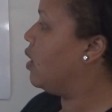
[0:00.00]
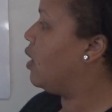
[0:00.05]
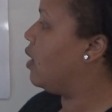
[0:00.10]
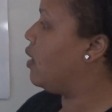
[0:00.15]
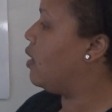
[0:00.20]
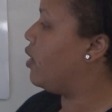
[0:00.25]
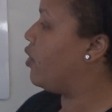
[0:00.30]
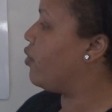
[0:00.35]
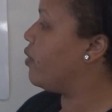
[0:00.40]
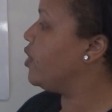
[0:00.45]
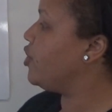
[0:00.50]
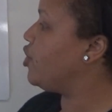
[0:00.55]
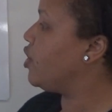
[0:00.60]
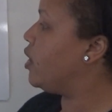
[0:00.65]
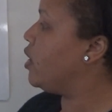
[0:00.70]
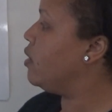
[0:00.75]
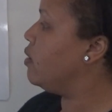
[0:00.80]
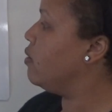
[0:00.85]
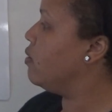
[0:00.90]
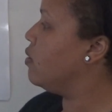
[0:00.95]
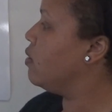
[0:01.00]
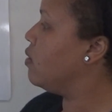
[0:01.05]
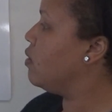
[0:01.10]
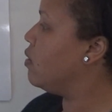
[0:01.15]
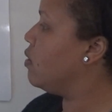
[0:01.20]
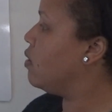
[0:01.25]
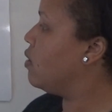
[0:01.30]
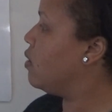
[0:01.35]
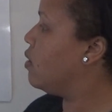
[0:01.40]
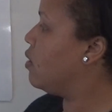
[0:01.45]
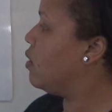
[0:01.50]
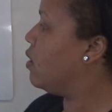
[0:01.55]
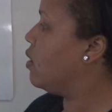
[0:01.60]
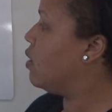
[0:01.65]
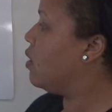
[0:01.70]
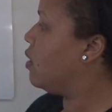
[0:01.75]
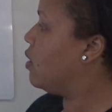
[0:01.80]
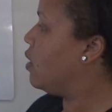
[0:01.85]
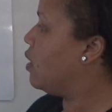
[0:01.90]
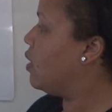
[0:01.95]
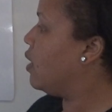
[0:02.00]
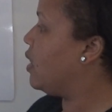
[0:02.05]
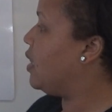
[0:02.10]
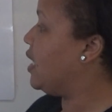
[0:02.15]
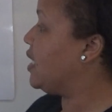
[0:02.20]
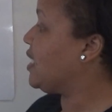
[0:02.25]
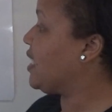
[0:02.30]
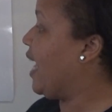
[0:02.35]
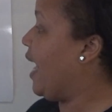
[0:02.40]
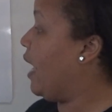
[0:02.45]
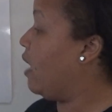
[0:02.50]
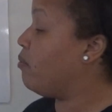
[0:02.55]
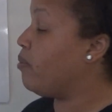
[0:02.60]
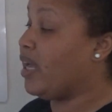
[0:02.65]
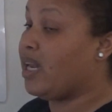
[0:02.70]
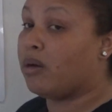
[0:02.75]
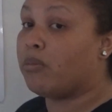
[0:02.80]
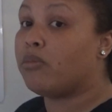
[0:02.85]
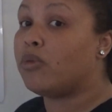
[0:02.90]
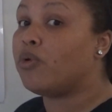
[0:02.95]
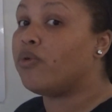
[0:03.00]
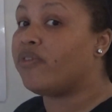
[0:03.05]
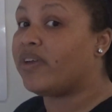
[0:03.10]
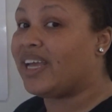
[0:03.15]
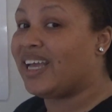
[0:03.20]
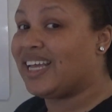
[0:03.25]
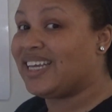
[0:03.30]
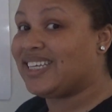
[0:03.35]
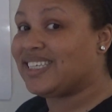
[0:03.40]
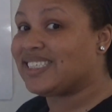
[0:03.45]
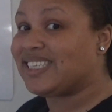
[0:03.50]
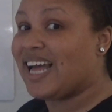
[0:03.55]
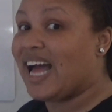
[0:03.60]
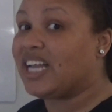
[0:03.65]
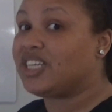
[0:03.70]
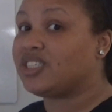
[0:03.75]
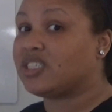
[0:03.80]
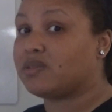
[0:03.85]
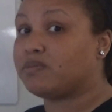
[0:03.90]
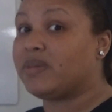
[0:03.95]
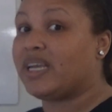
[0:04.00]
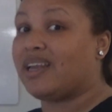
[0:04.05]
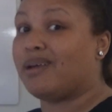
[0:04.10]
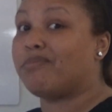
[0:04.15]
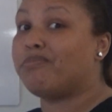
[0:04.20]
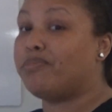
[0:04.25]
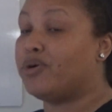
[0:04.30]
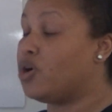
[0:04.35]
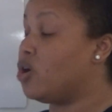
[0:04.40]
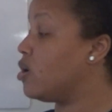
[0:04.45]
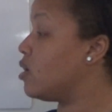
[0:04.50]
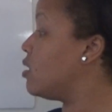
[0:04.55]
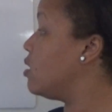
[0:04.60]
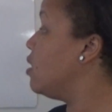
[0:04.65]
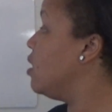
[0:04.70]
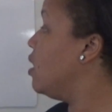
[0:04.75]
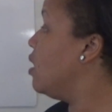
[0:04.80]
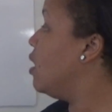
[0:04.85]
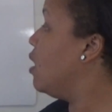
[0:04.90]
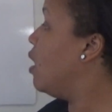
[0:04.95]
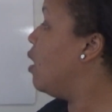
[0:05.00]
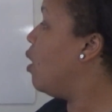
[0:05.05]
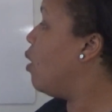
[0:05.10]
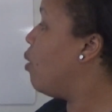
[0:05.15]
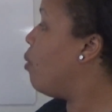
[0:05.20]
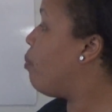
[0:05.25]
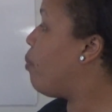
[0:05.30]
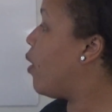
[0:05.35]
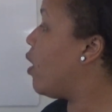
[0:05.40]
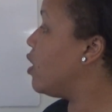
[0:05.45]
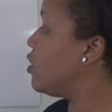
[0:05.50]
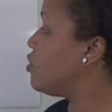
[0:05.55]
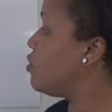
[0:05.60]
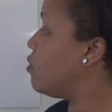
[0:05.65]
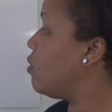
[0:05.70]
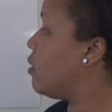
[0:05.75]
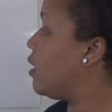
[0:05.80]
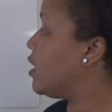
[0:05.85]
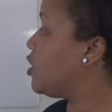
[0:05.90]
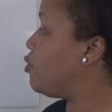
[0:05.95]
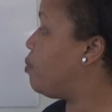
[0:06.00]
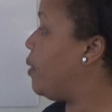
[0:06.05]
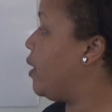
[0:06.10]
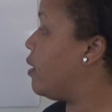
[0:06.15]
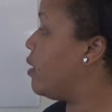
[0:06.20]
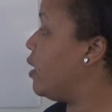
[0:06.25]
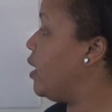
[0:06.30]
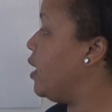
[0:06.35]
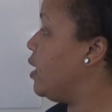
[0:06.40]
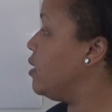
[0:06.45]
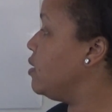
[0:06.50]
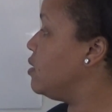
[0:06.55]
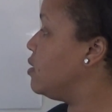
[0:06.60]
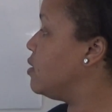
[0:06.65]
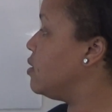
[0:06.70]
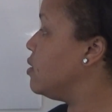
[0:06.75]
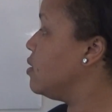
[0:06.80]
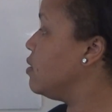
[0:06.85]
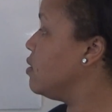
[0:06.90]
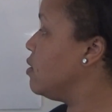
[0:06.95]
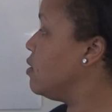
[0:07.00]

literature. This can mean a movie. It does not just mean a book. Personal experience,